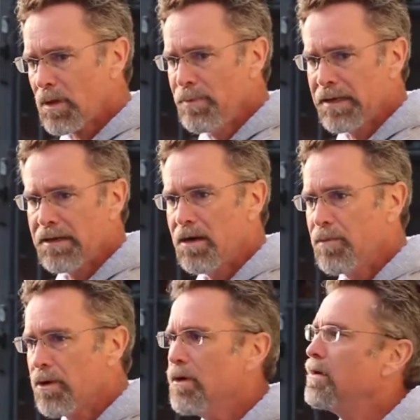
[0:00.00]
Pick a
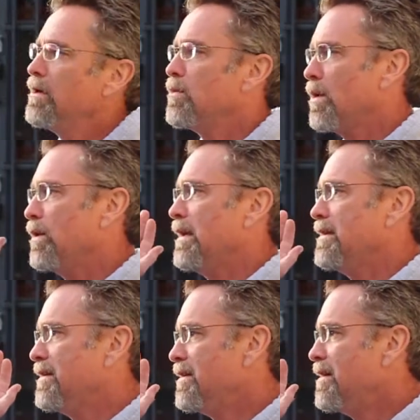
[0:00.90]
number and roll it.
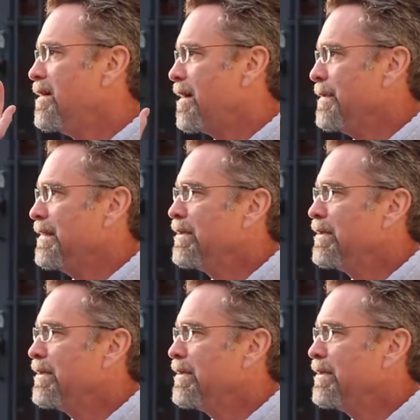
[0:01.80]
I mean,